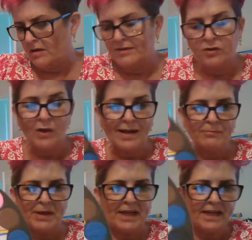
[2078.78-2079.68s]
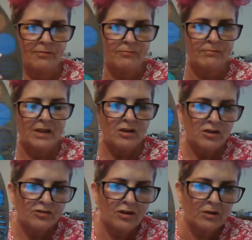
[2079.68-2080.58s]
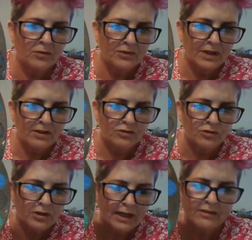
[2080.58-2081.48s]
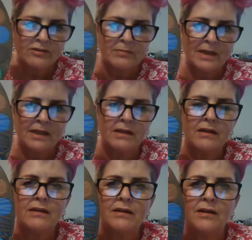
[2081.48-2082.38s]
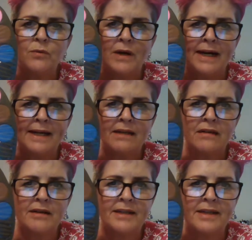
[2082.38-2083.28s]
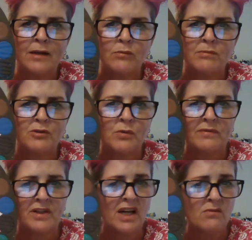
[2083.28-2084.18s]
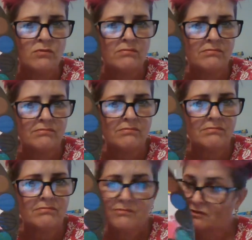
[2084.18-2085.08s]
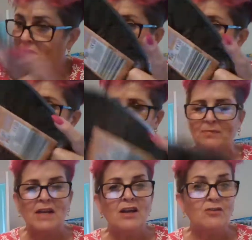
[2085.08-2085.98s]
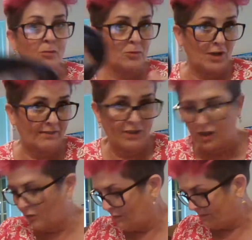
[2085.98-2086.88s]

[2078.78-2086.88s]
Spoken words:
They're quite big, so that should last me a while and enable me to have a go. So that's that. So I'm going to have a go.